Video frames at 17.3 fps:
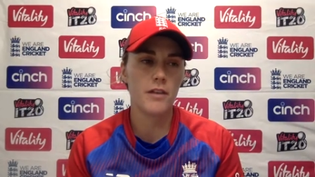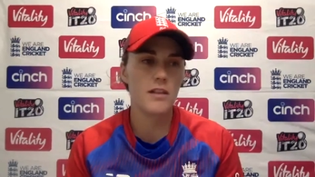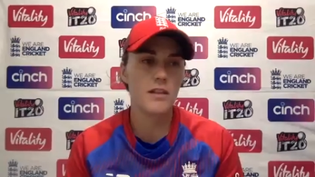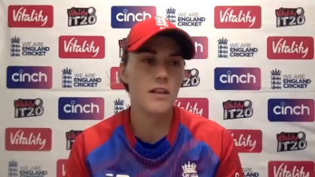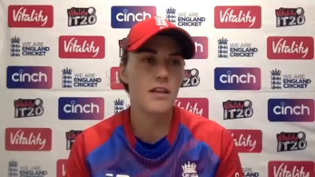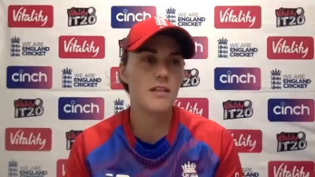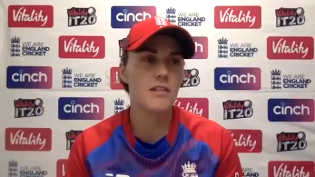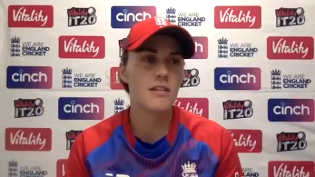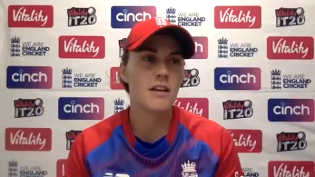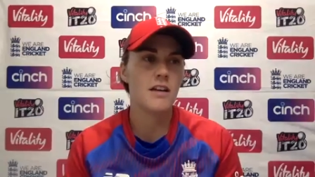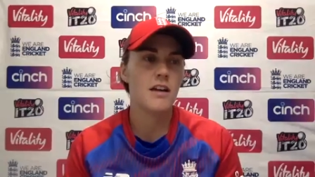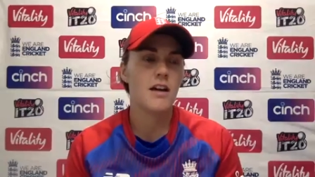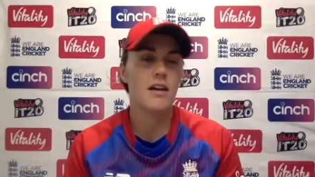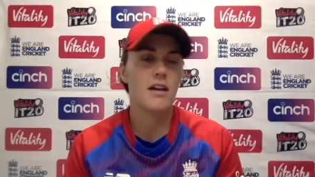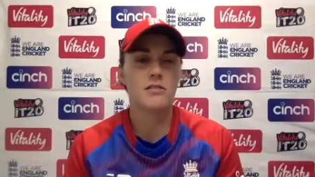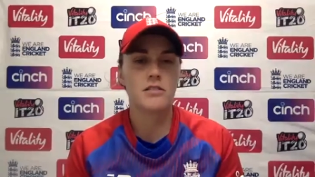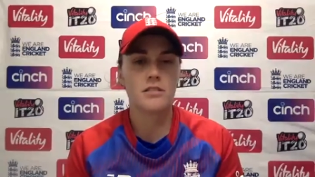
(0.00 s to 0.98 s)
In the end,
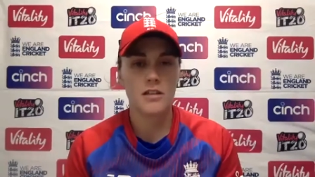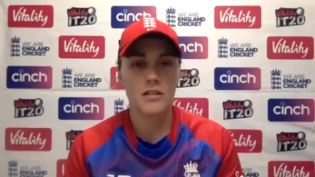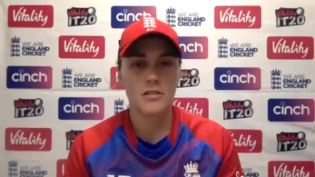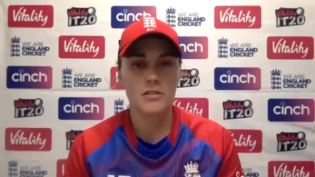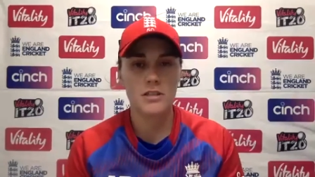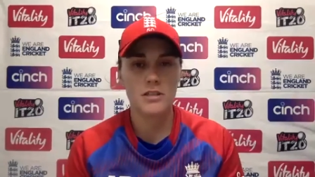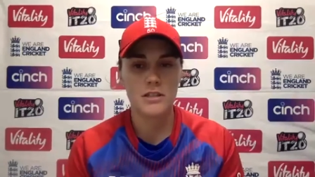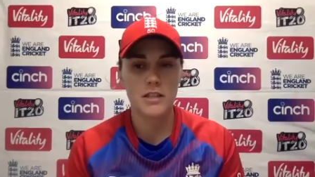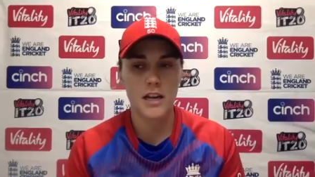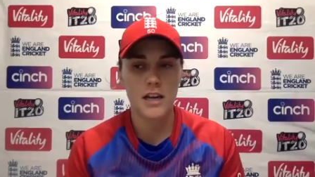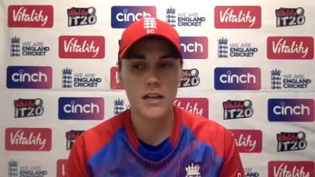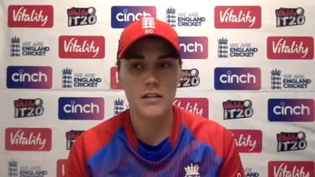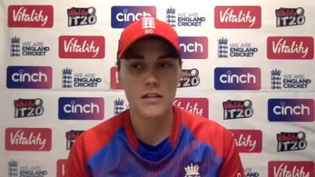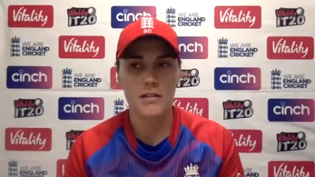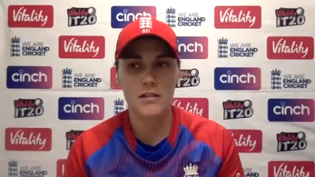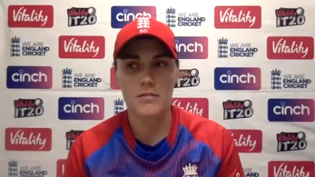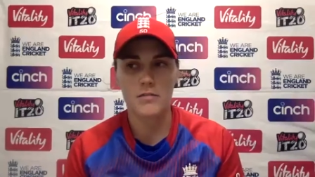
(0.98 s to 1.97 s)
I was
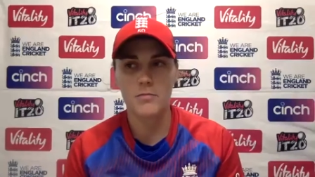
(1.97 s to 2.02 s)
saying,